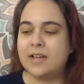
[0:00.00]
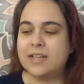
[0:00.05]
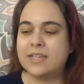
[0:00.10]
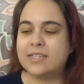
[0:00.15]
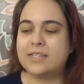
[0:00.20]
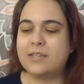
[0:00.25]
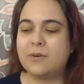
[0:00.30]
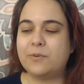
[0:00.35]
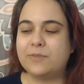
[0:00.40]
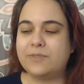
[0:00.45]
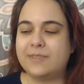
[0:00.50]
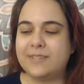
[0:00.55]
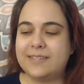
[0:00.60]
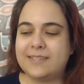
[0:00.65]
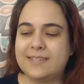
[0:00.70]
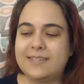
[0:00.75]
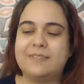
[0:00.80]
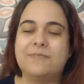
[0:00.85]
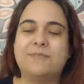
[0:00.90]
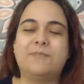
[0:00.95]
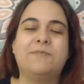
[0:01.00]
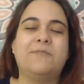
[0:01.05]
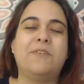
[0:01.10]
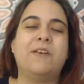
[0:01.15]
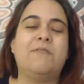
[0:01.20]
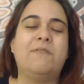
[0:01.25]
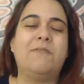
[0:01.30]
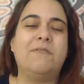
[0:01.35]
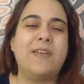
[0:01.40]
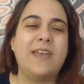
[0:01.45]
So this is a
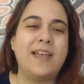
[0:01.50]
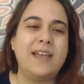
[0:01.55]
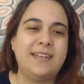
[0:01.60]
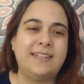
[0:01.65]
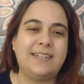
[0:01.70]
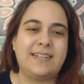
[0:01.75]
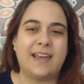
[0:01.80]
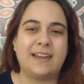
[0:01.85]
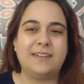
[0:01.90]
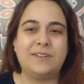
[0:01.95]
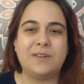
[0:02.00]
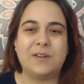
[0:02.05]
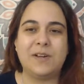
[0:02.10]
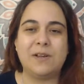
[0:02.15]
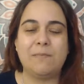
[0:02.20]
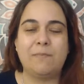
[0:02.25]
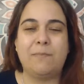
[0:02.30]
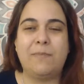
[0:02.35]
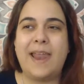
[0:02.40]
very tender